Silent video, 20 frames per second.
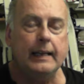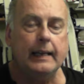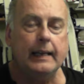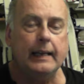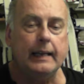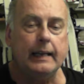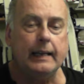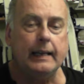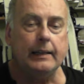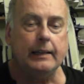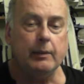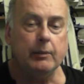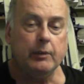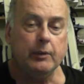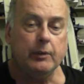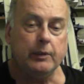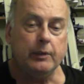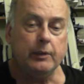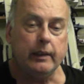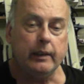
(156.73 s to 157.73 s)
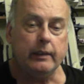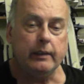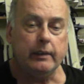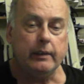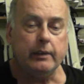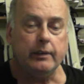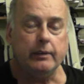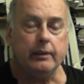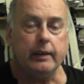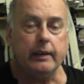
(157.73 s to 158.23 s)
they will do it at the
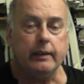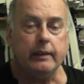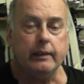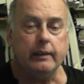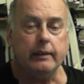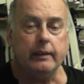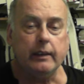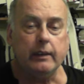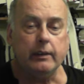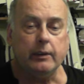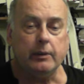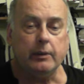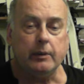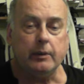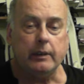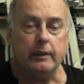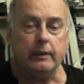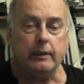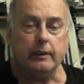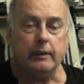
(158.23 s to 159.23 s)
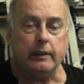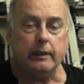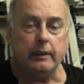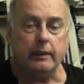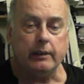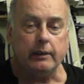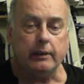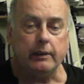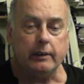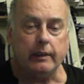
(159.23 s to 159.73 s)
other end and tell you what
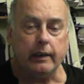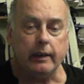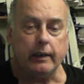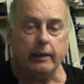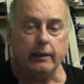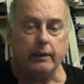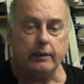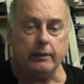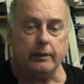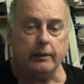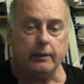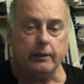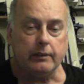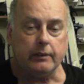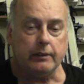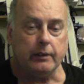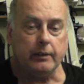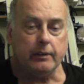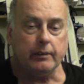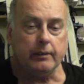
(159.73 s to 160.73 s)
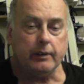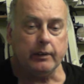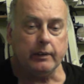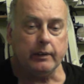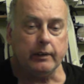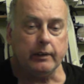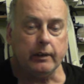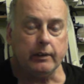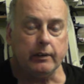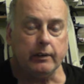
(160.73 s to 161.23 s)
you're entitled to. So if you're
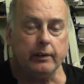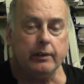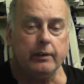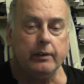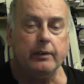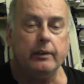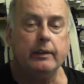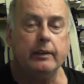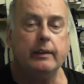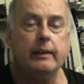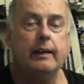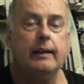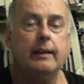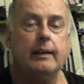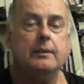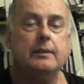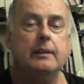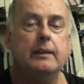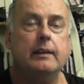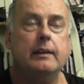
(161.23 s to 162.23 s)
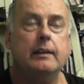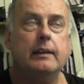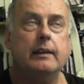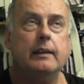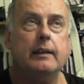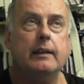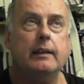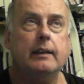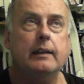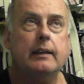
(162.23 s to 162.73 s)
entitled to 30,000,
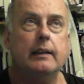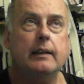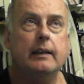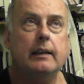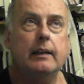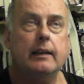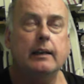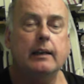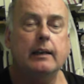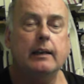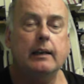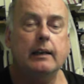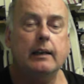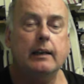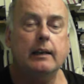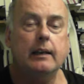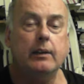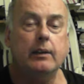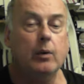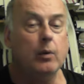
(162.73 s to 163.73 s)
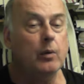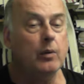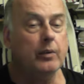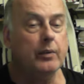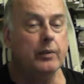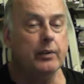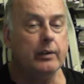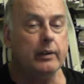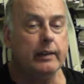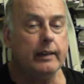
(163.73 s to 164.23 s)
the whole
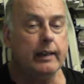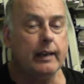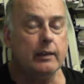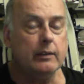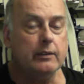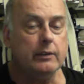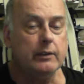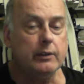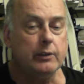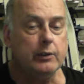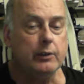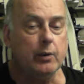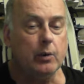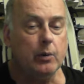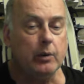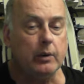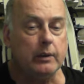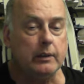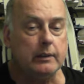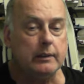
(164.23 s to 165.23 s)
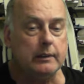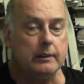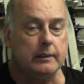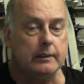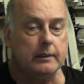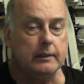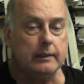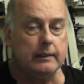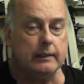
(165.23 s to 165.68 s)
30,000 is yours.